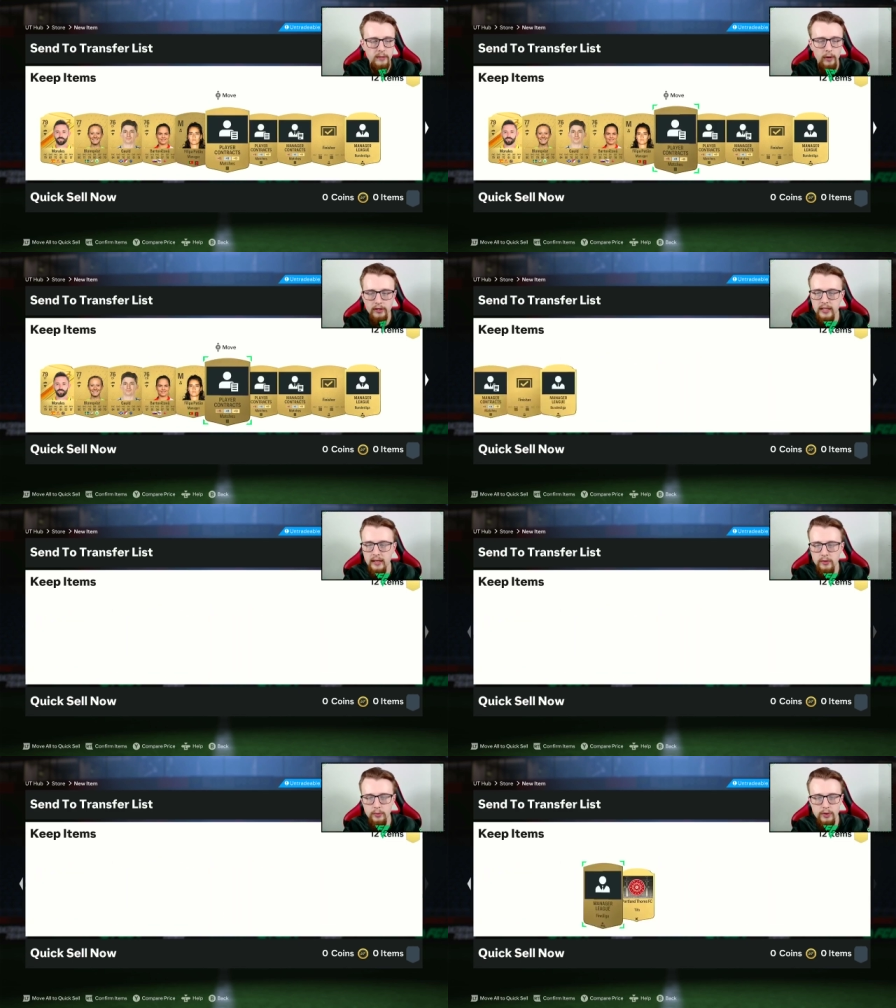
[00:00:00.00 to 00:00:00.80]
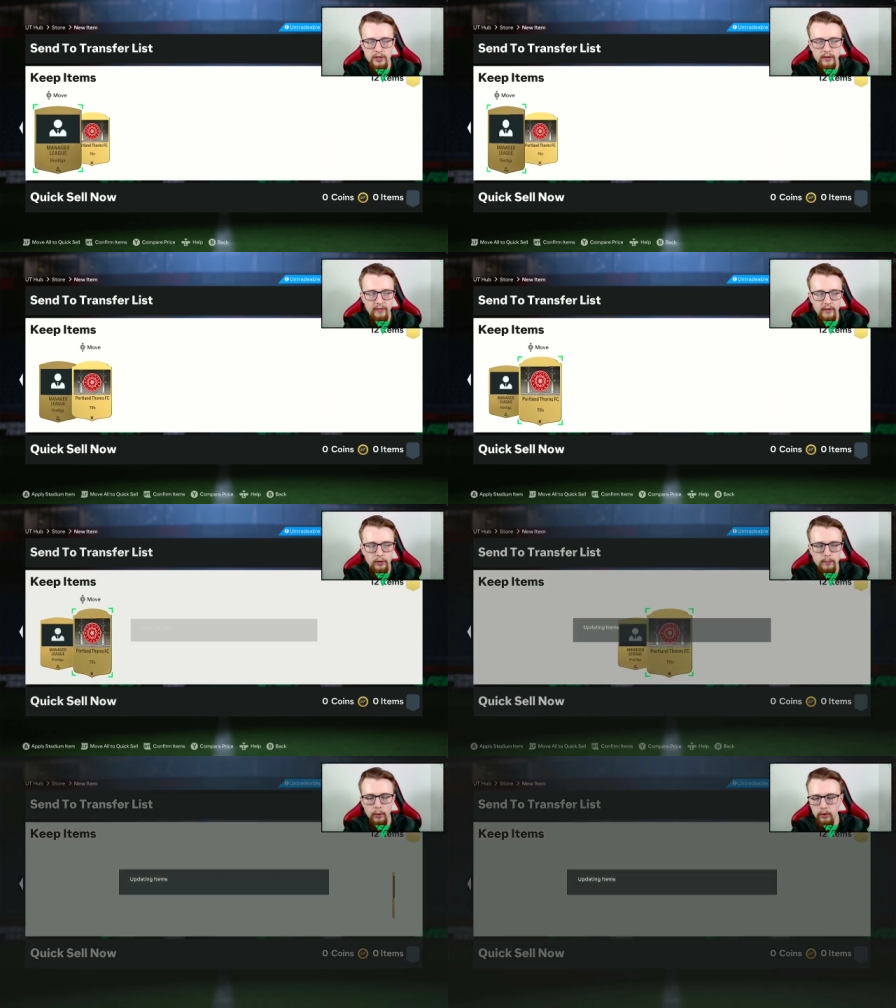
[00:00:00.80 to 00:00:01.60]
Martinez was a very
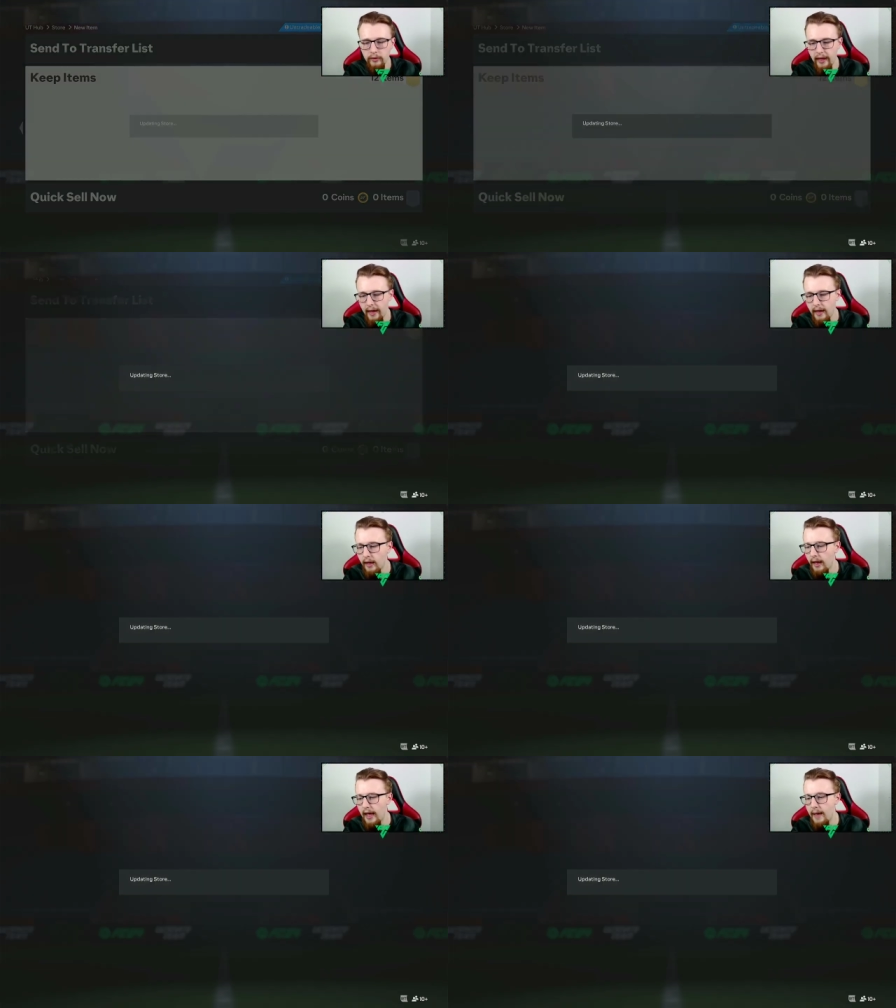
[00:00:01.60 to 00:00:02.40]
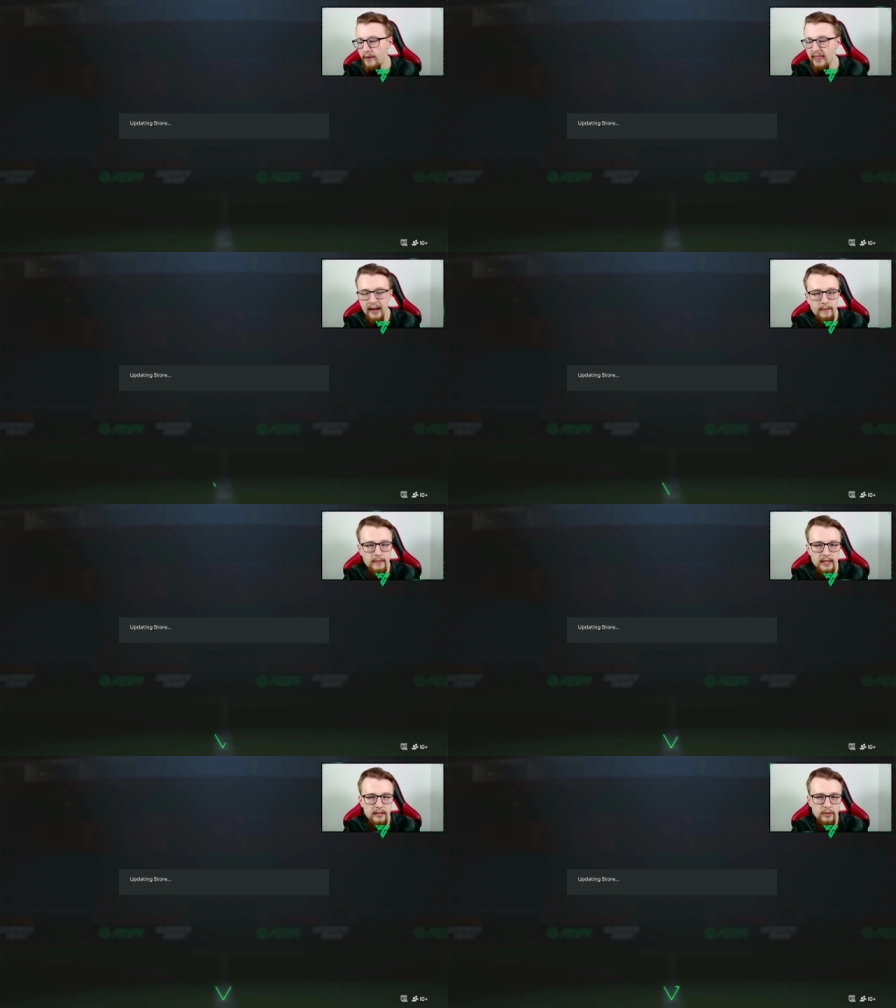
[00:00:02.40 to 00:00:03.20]
good pull there, and then it
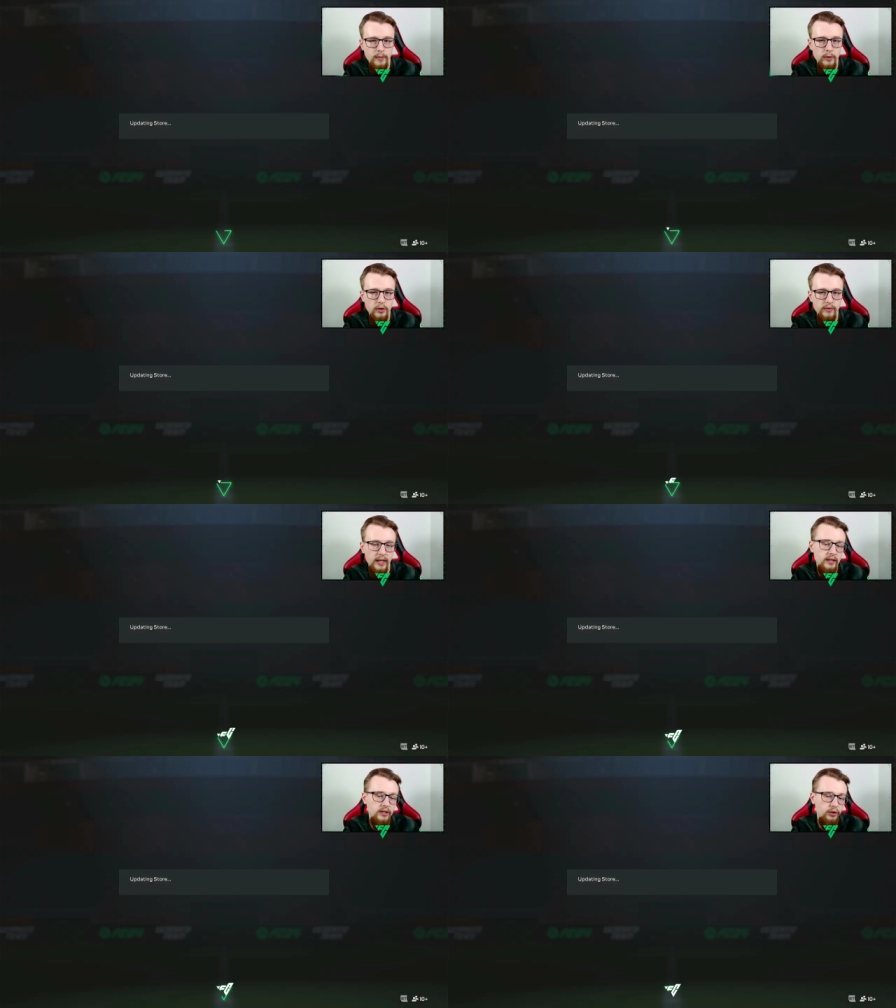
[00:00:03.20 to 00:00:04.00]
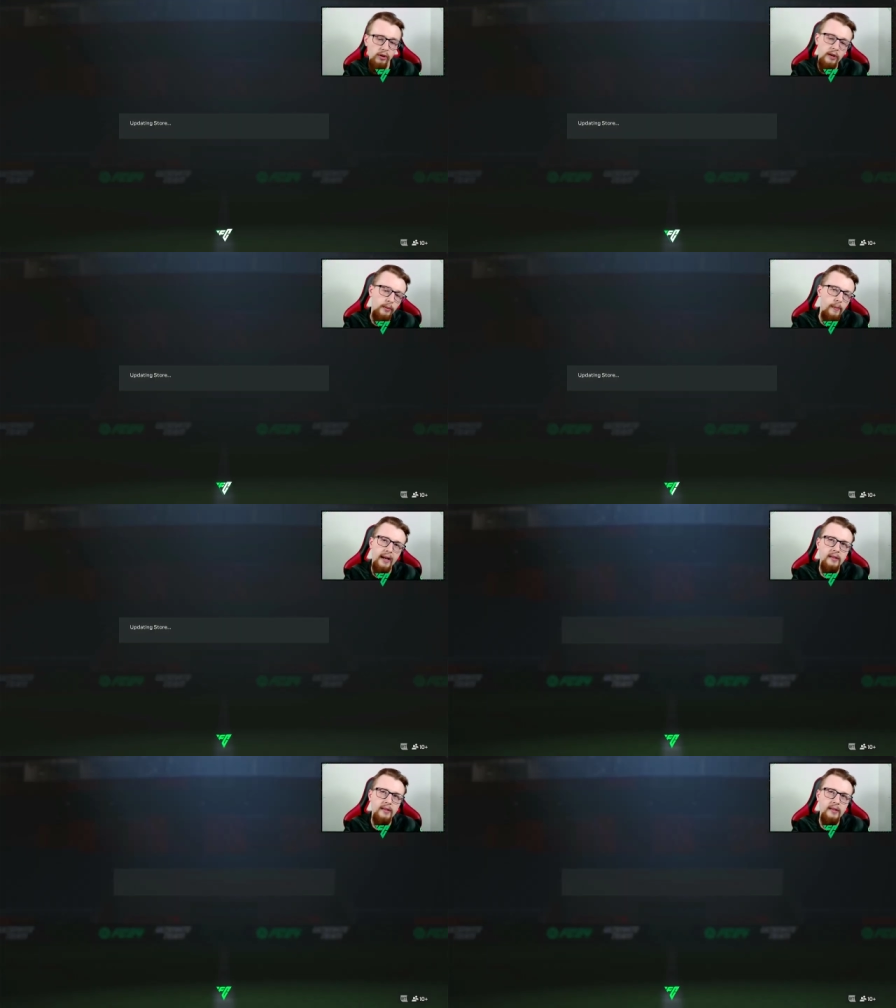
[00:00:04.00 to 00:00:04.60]
means we move into the tradable packs.